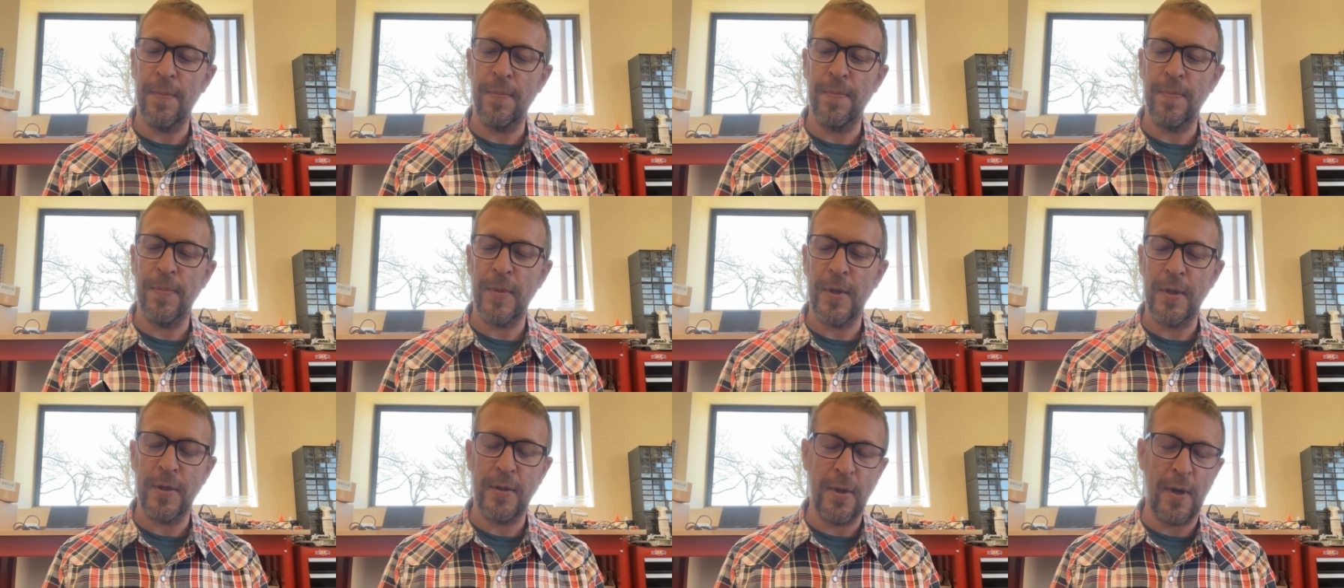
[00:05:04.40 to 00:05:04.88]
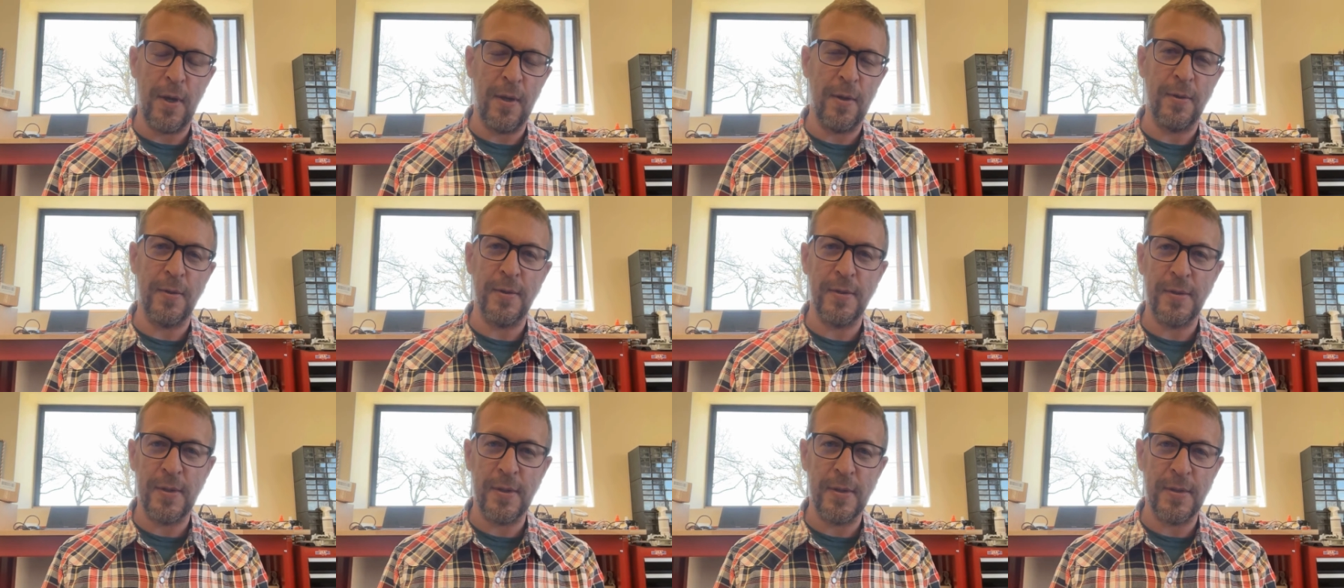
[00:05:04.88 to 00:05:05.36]
The
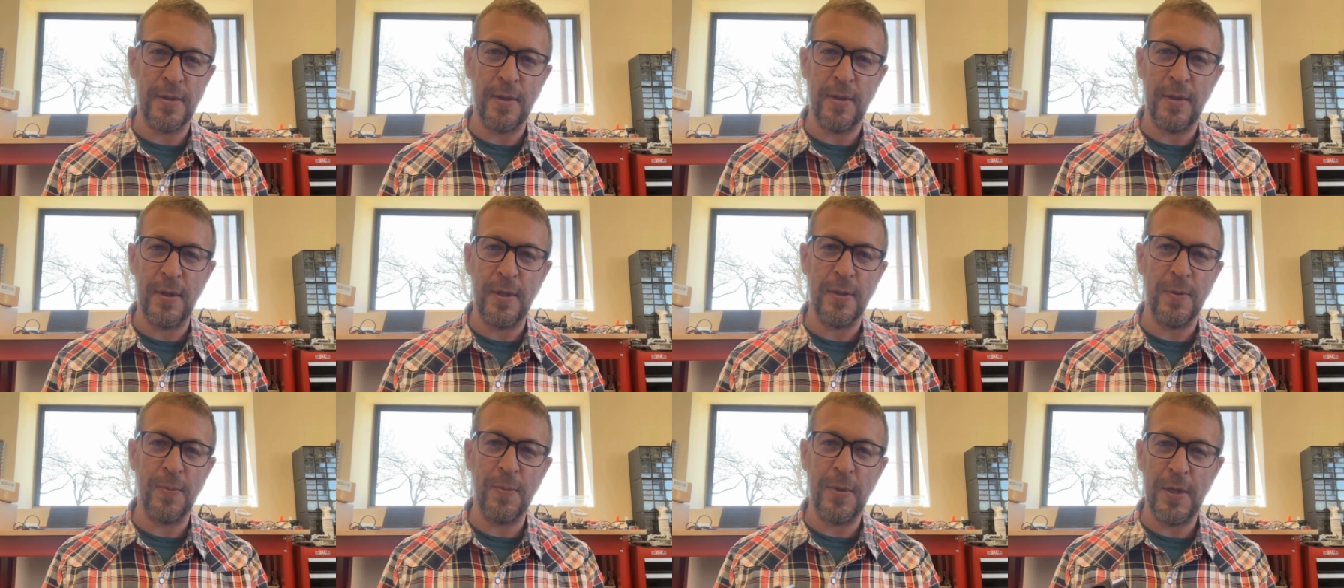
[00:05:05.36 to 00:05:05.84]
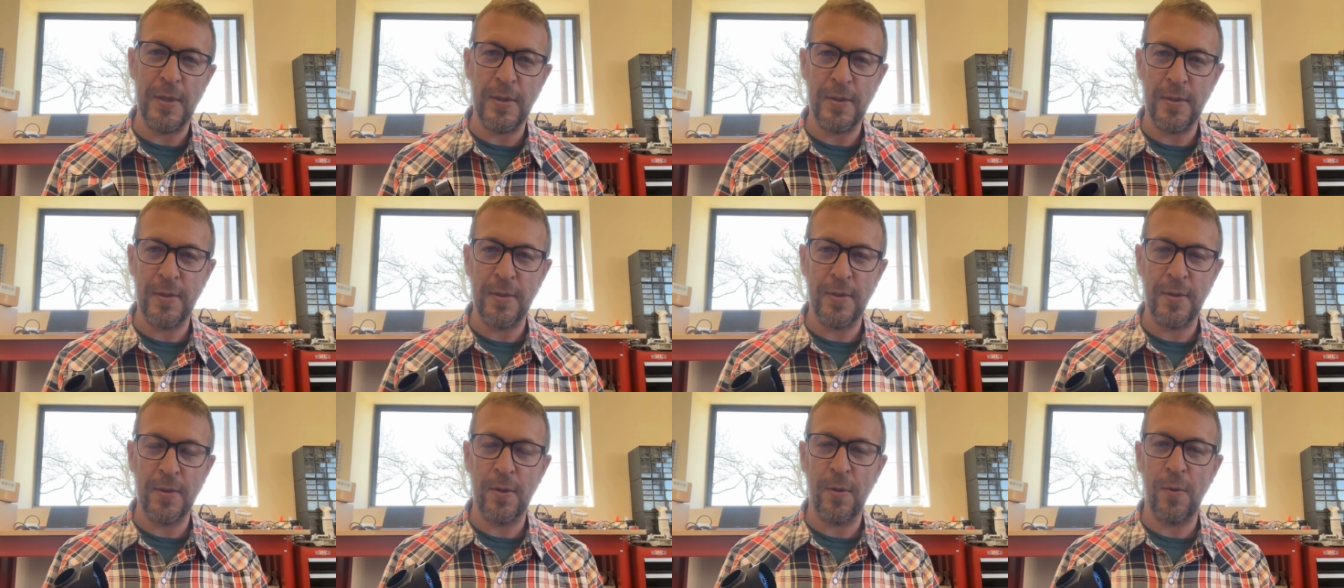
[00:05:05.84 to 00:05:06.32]
tolerances in these
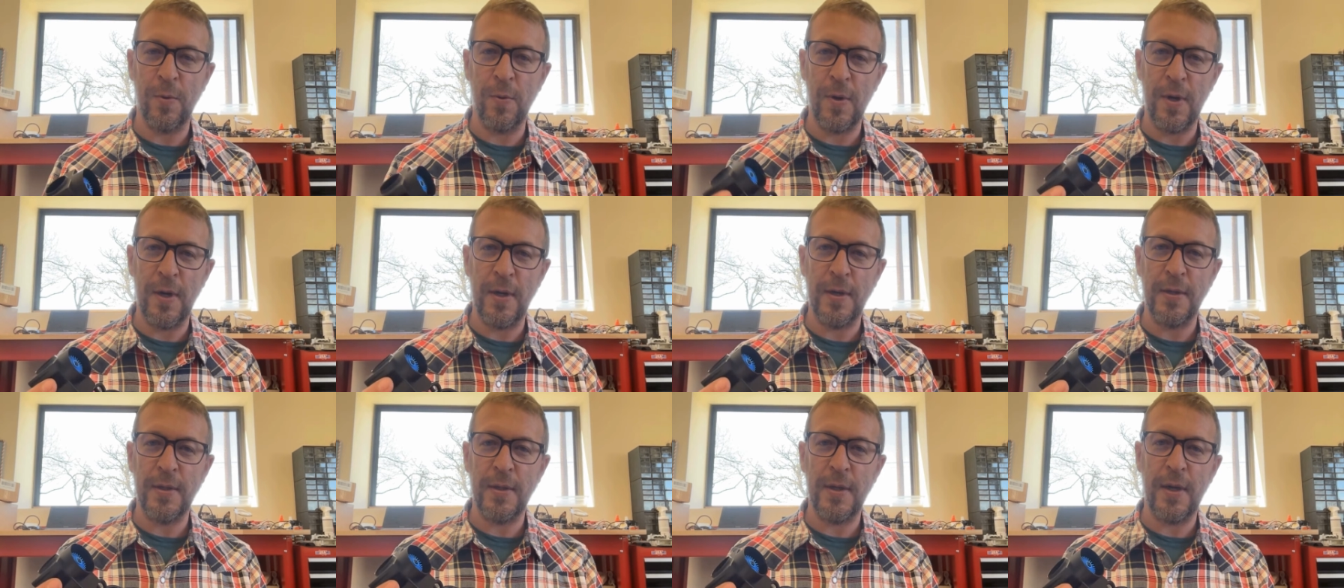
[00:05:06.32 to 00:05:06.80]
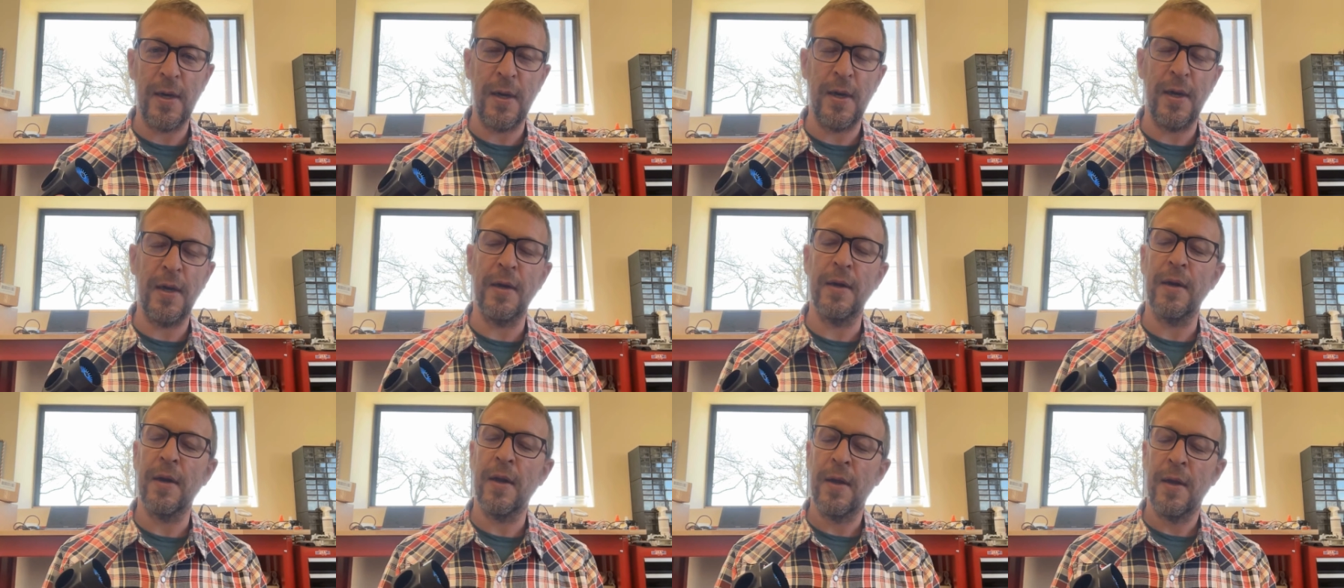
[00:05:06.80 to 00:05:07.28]
pieces are quite
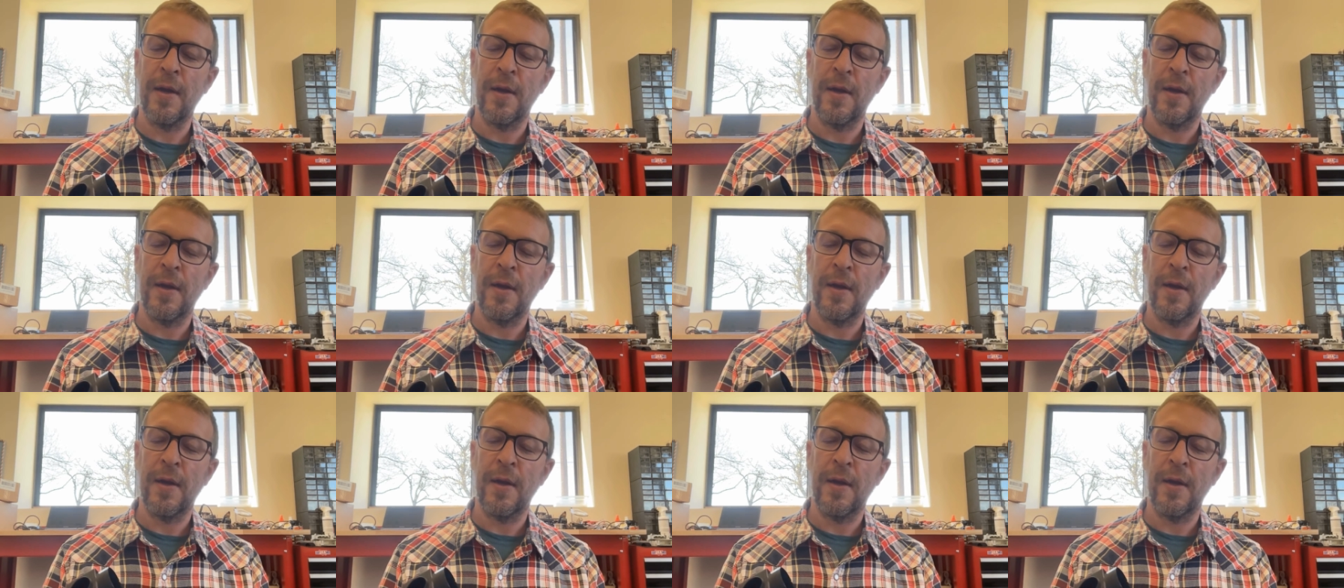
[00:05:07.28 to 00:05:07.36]
tight.